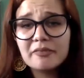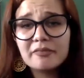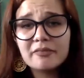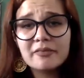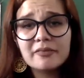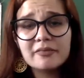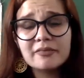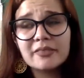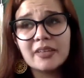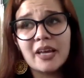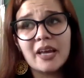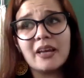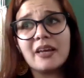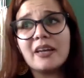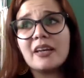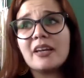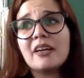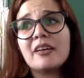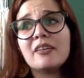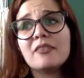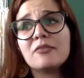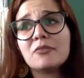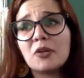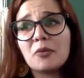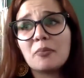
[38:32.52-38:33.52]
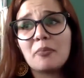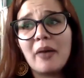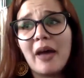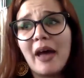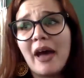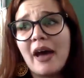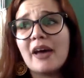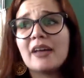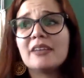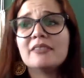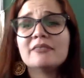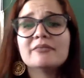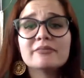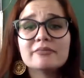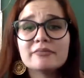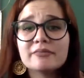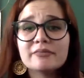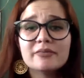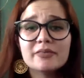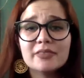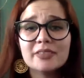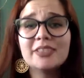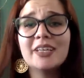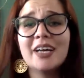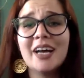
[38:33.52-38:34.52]
negative or bad.
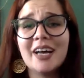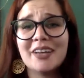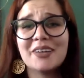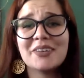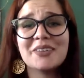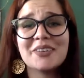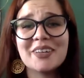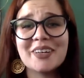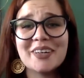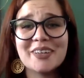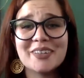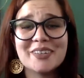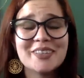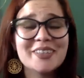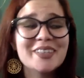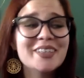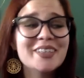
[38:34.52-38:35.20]
I don't know.